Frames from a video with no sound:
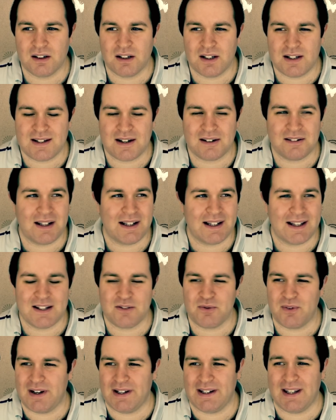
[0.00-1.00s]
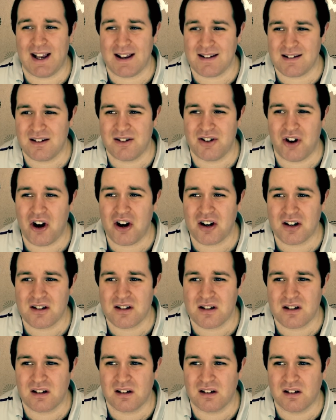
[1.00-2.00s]
You sound like it's raining cats and
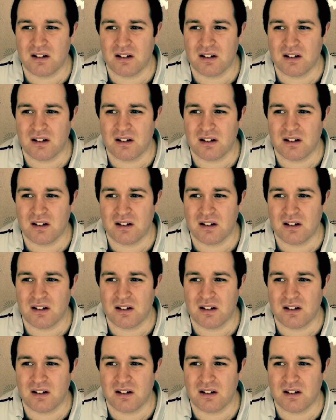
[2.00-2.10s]
dogs.